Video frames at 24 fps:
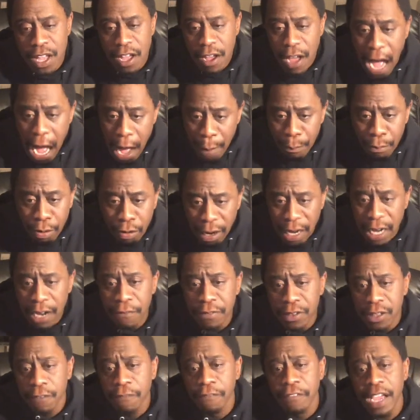I'm praying for
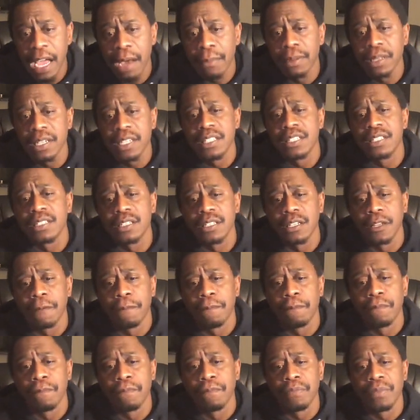the families
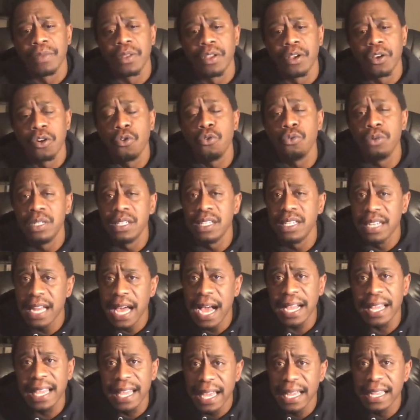who did
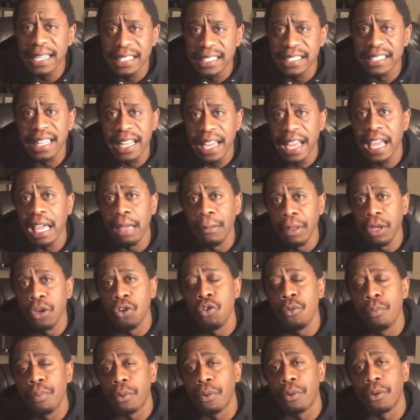not catch their Amy
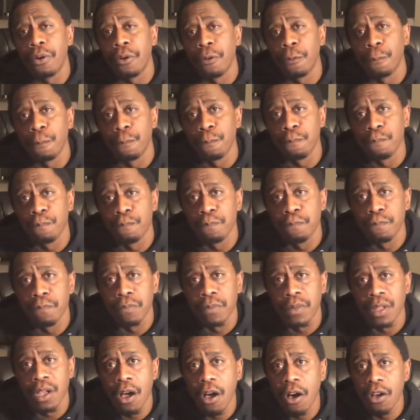Cooper
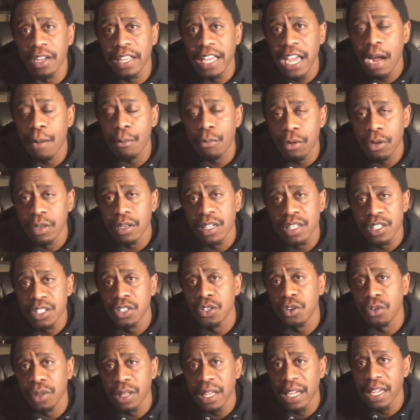on camera, and so
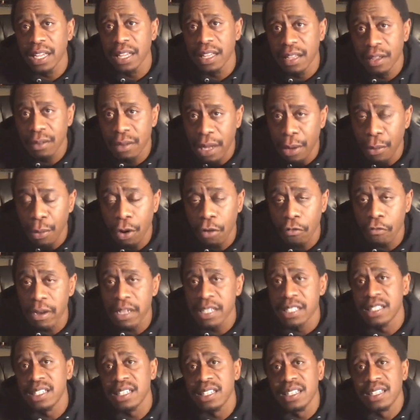they were
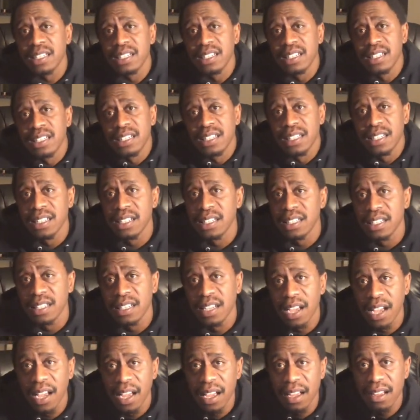arrested
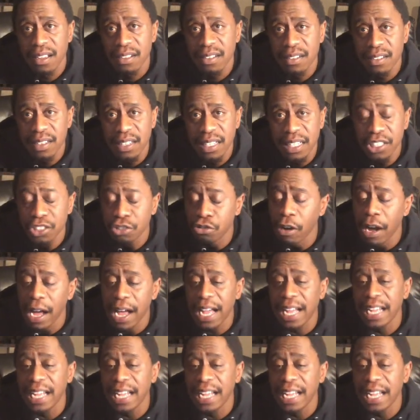and tried.